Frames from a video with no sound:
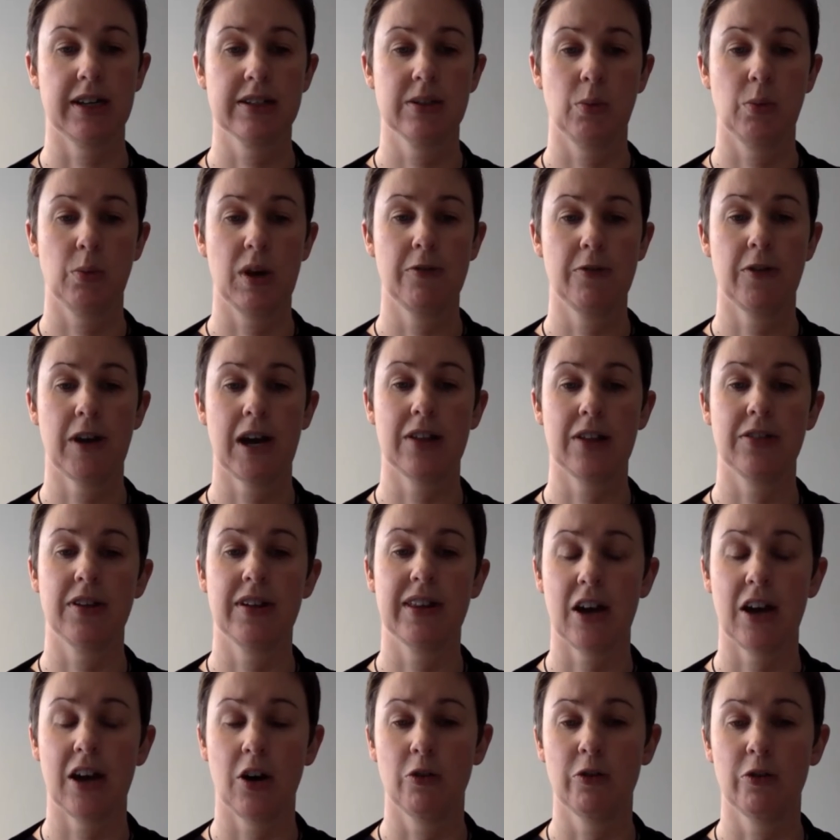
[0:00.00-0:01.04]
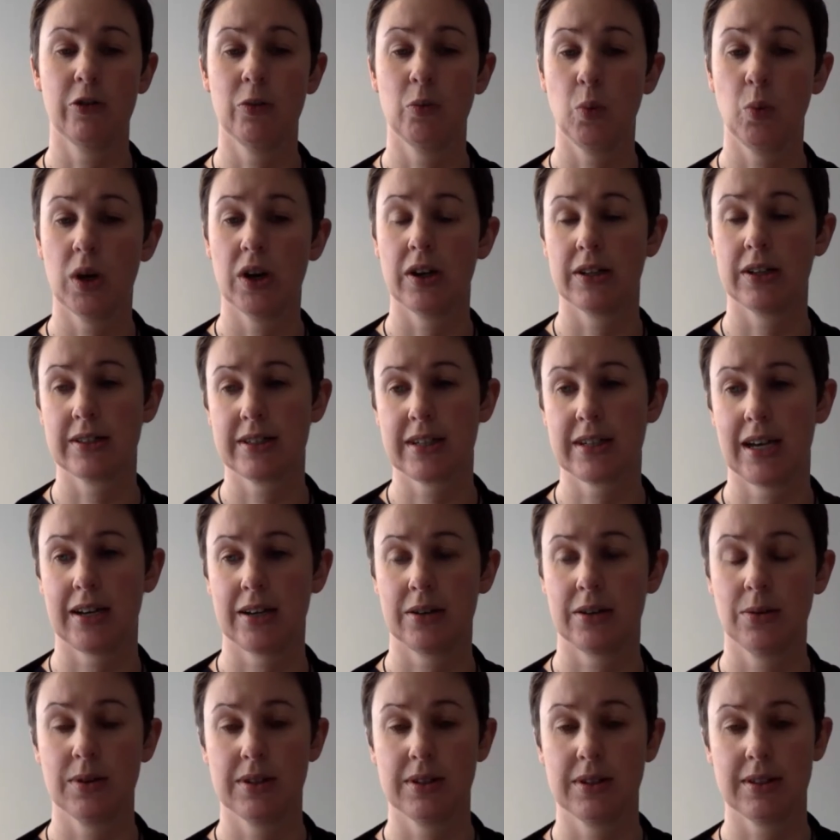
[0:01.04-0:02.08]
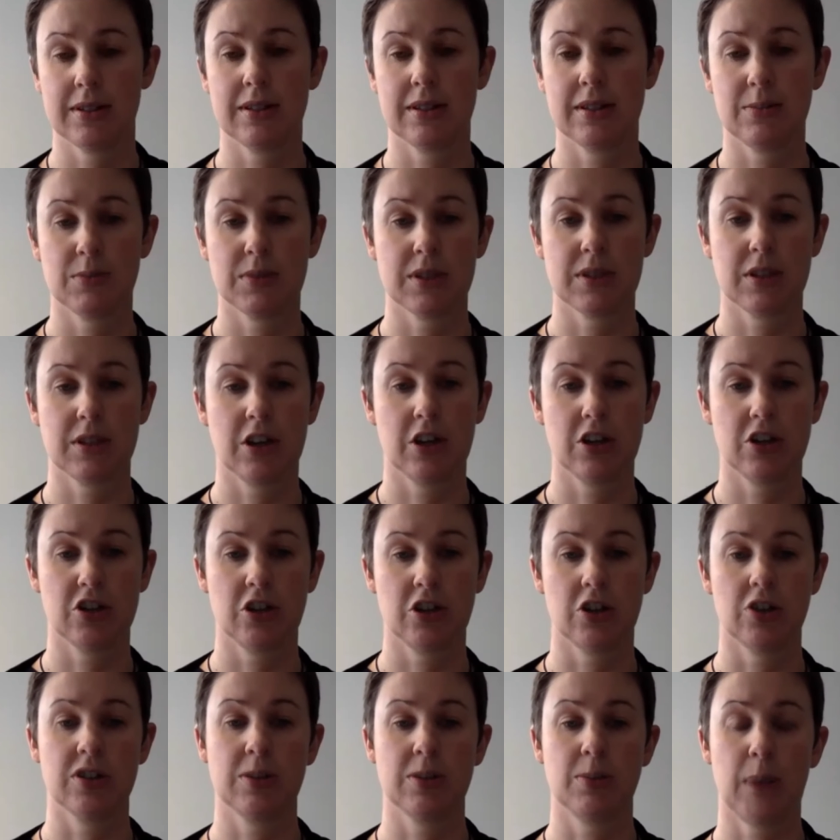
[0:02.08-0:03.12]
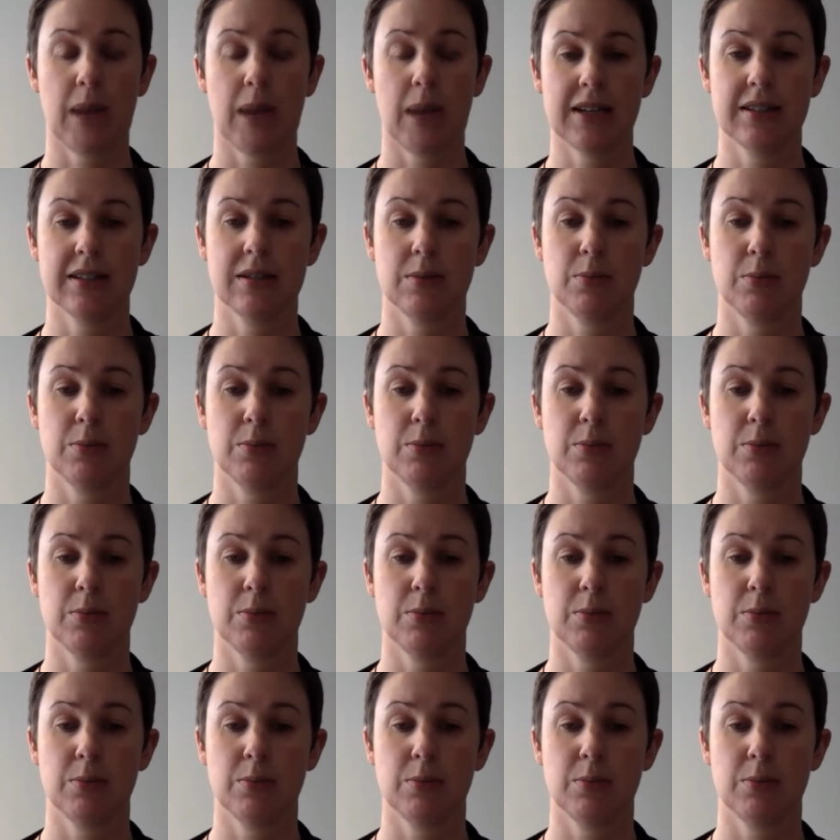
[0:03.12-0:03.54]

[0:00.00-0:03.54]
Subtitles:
we found that there often weren't adequate systems and controls in place to